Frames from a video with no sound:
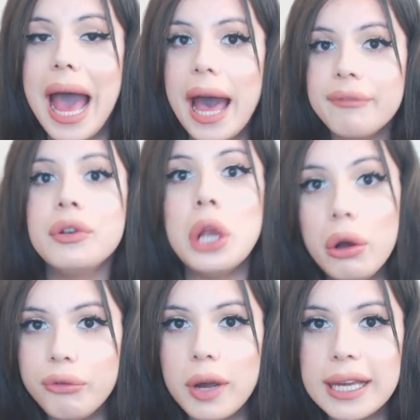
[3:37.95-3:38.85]
have
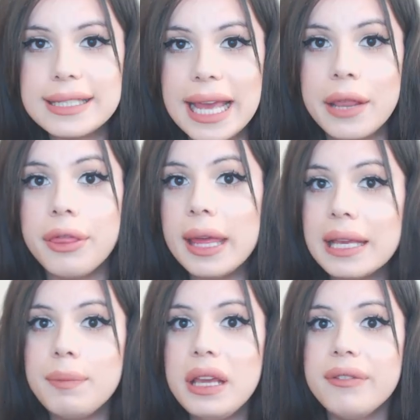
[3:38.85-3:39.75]
no voice and
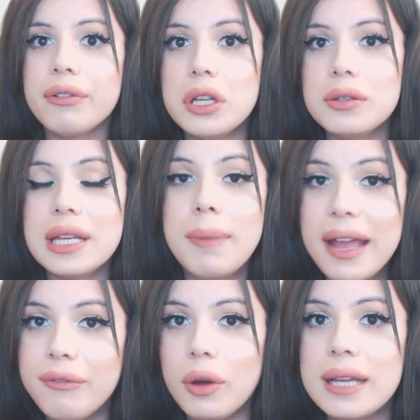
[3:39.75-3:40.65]
thank me for using
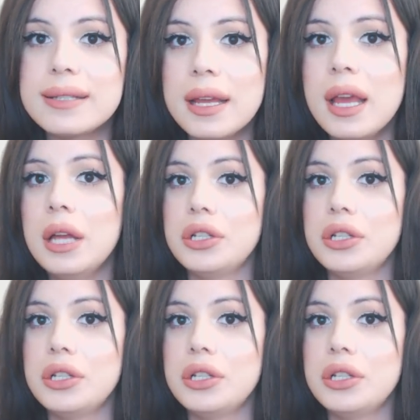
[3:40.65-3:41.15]
my voice